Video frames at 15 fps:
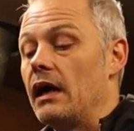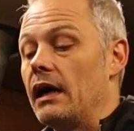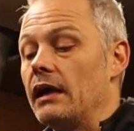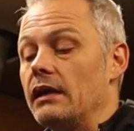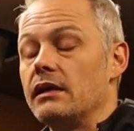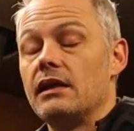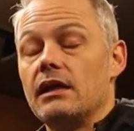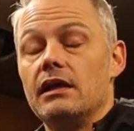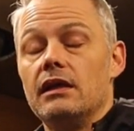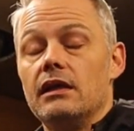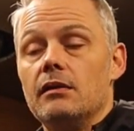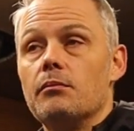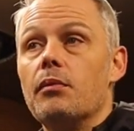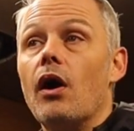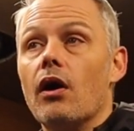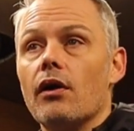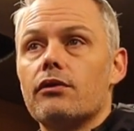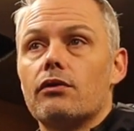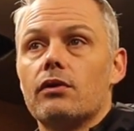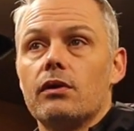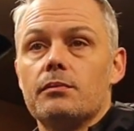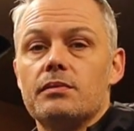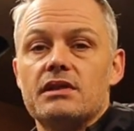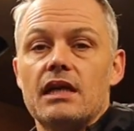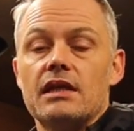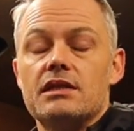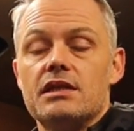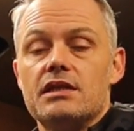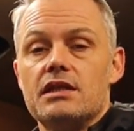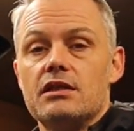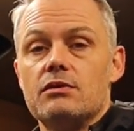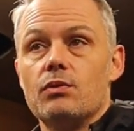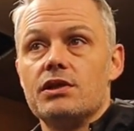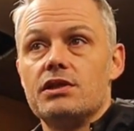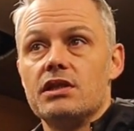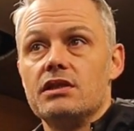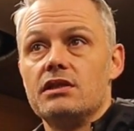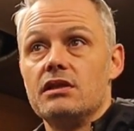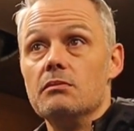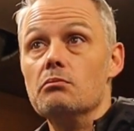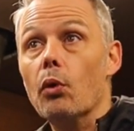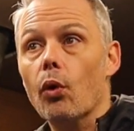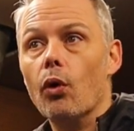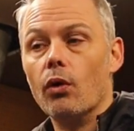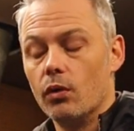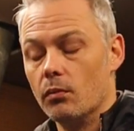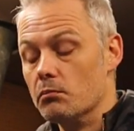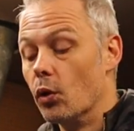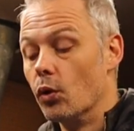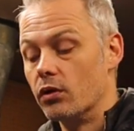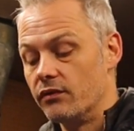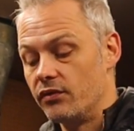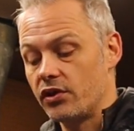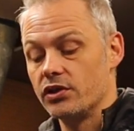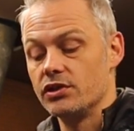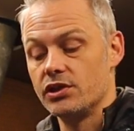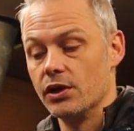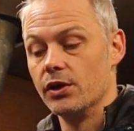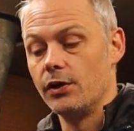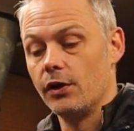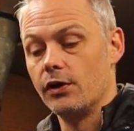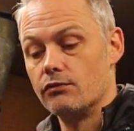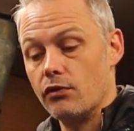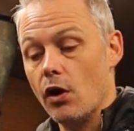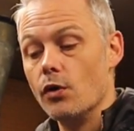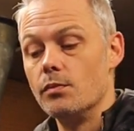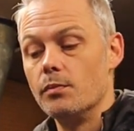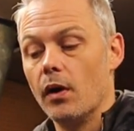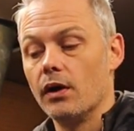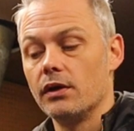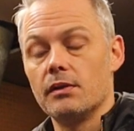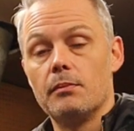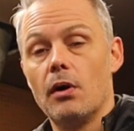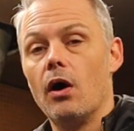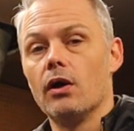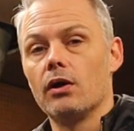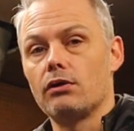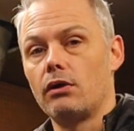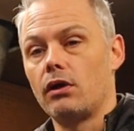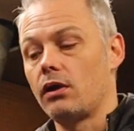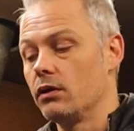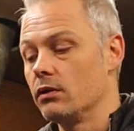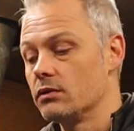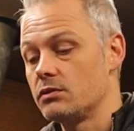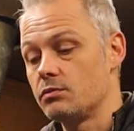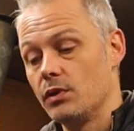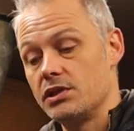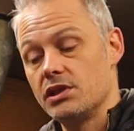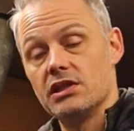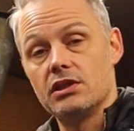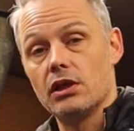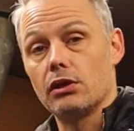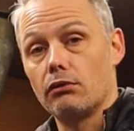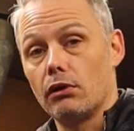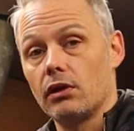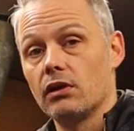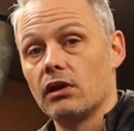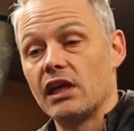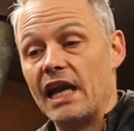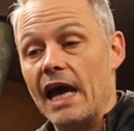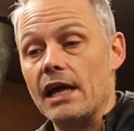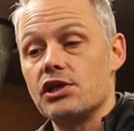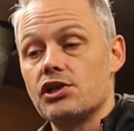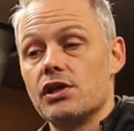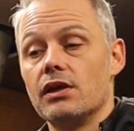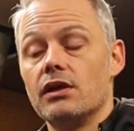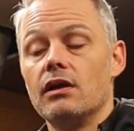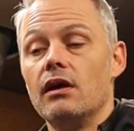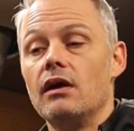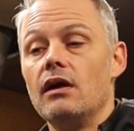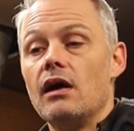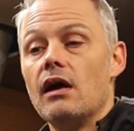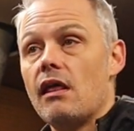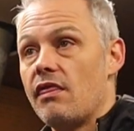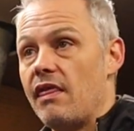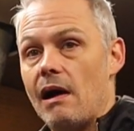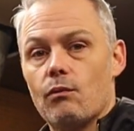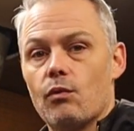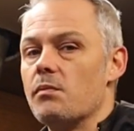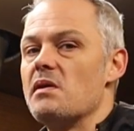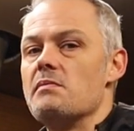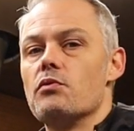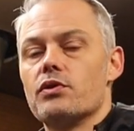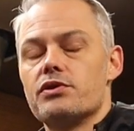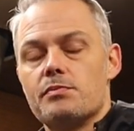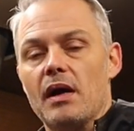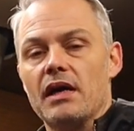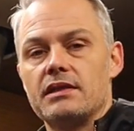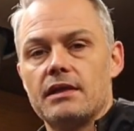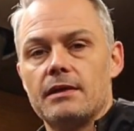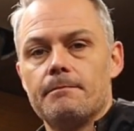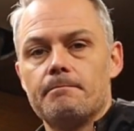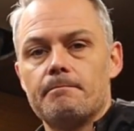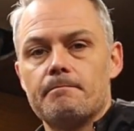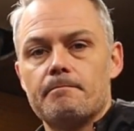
and the part throttle percentages, which is the more of a concern on a road bike. The part throttles, which is the throttle connection, that will be much better.